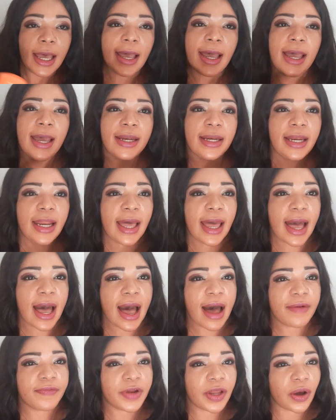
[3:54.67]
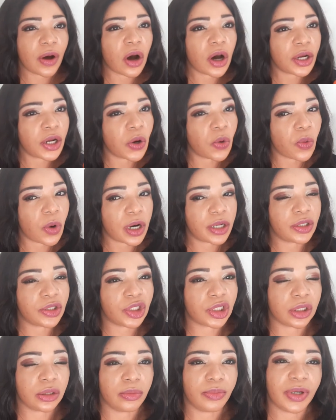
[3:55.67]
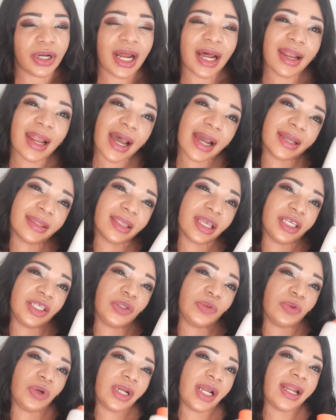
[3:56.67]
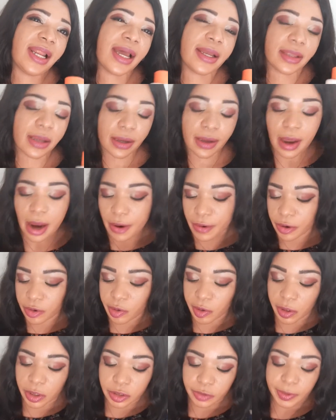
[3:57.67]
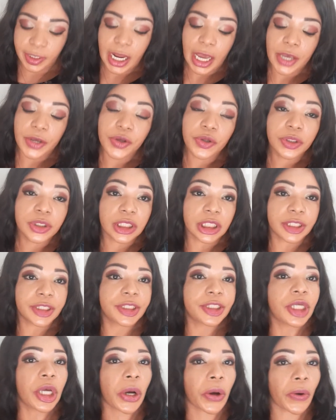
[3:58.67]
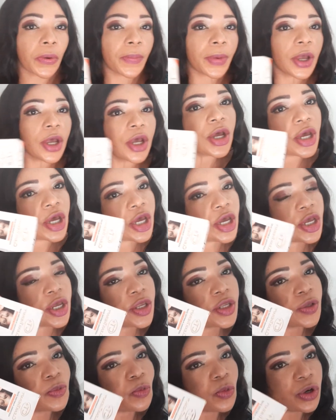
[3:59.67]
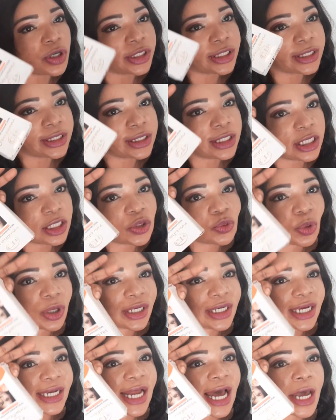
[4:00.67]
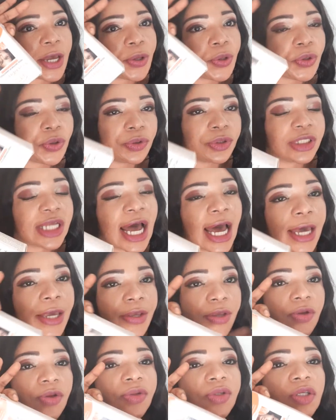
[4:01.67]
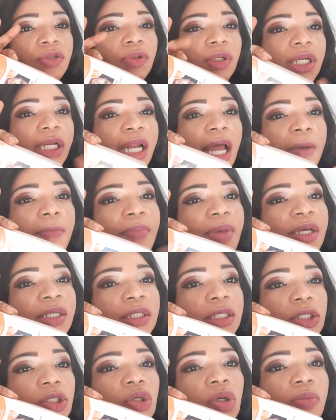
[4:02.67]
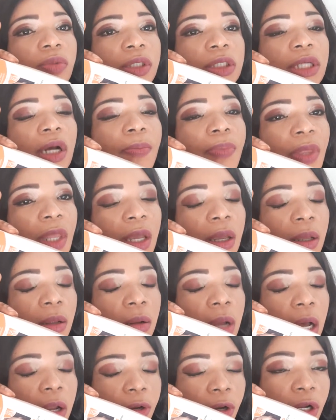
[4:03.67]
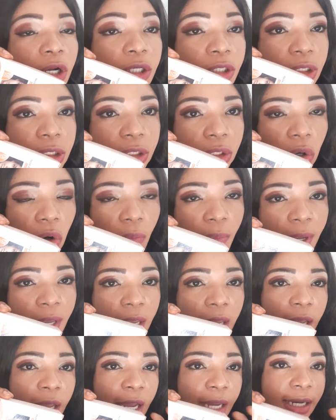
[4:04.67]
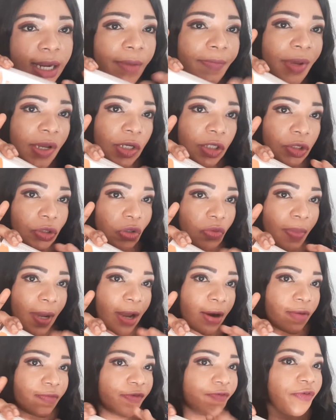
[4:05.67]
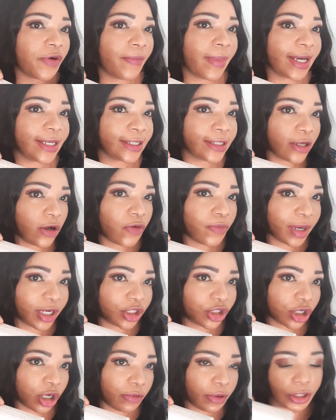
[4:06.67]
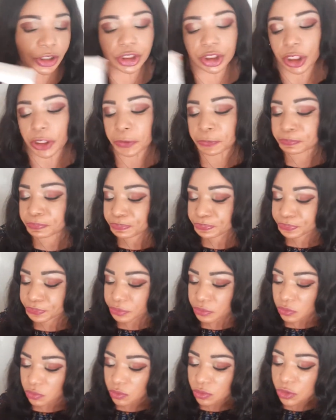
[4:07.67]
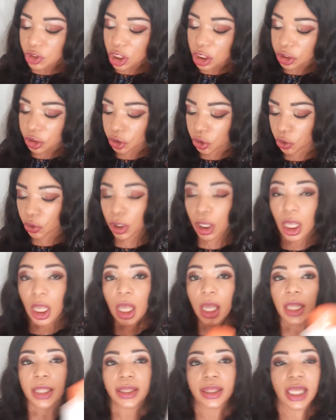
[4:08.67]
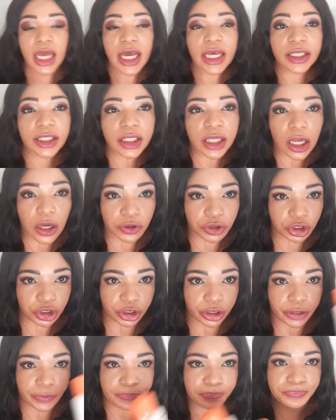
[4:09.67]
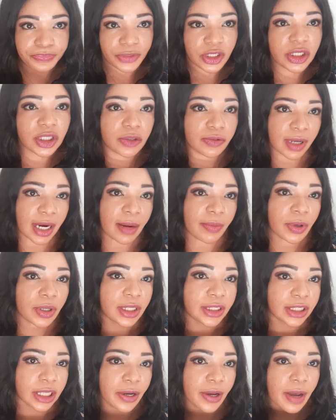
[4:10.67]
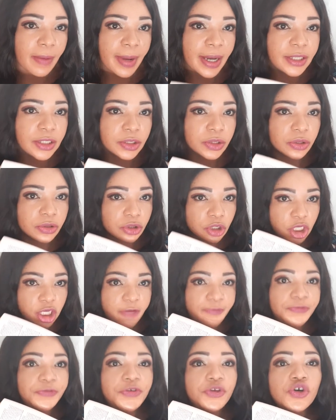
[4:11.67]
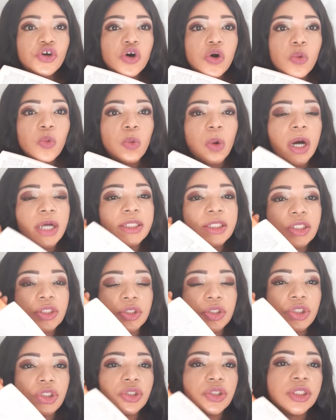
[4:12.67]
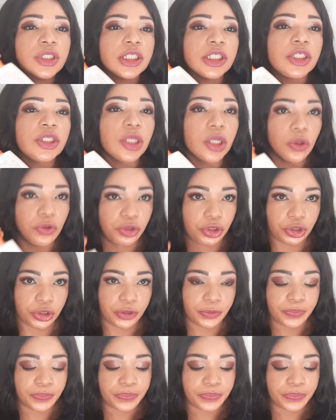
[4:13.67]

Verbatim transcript: and they have the other one too but i like this one i like the carrot one because when i use the soap it was this one that i used i used this one and i mixed the soap with something another soap and i made a soap out of it for myself my shower gel so this lotion this is what i'm going to tell you about this lotion if you want to use this lotion